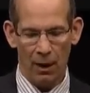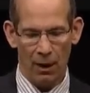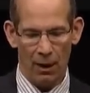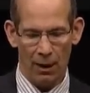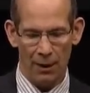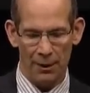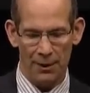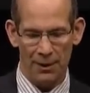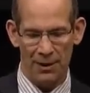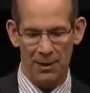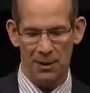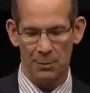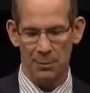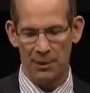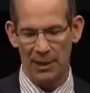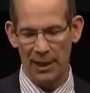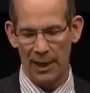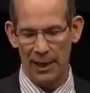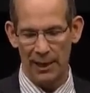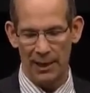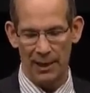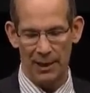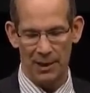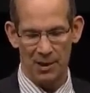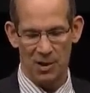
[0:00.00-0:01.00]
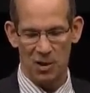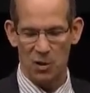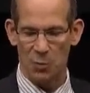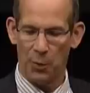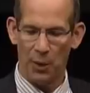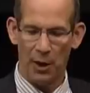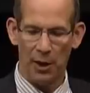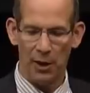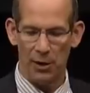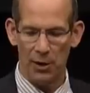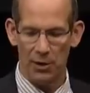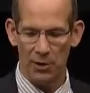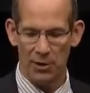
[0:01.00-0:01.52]
Autism Daddy
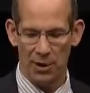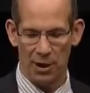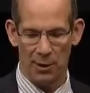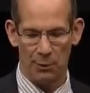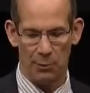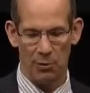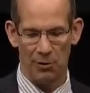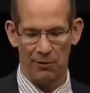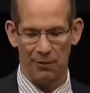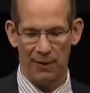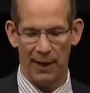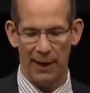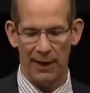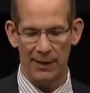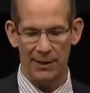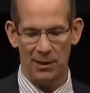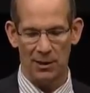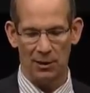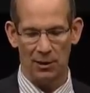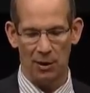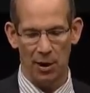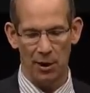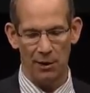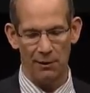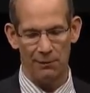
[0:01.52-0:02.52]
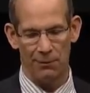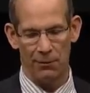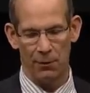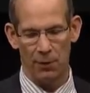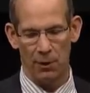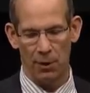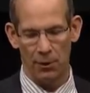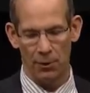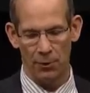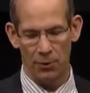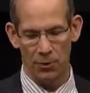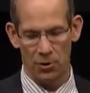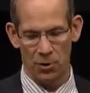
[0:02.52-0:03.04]
inspires and provides a light
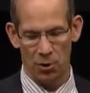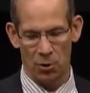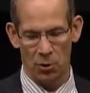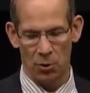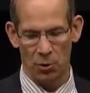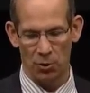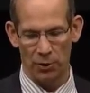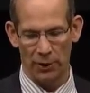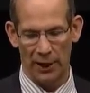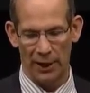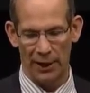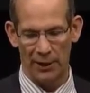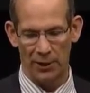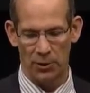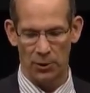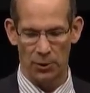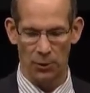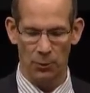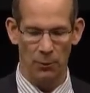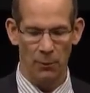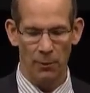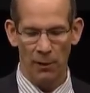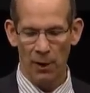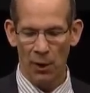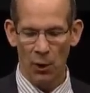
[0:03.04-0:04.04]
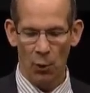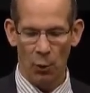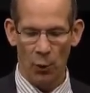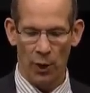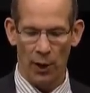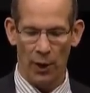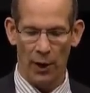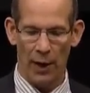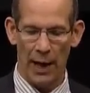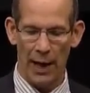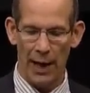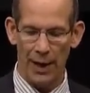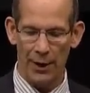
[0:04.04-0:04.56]
for others to hold on to.
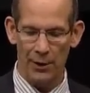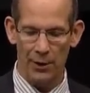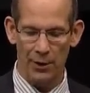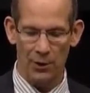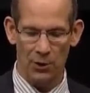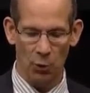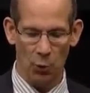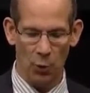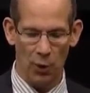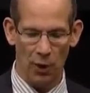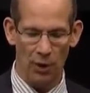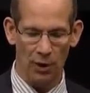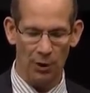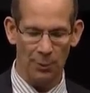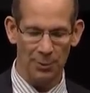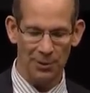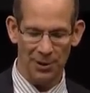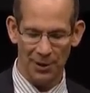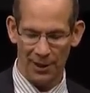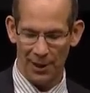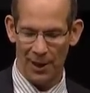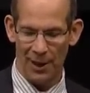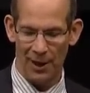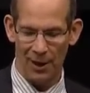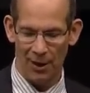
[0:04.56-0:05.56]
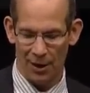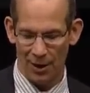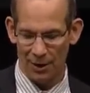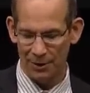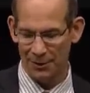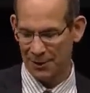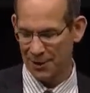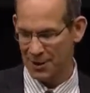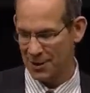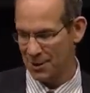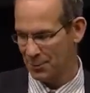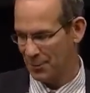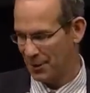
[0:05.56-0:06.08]
We are honored to welcome today
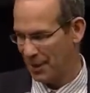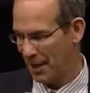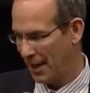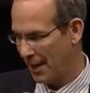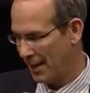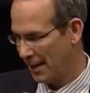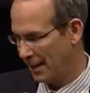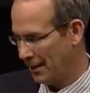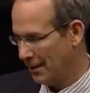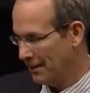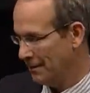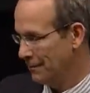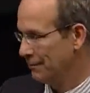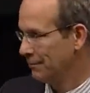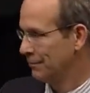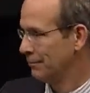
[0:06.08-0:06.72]
Autism Daddy.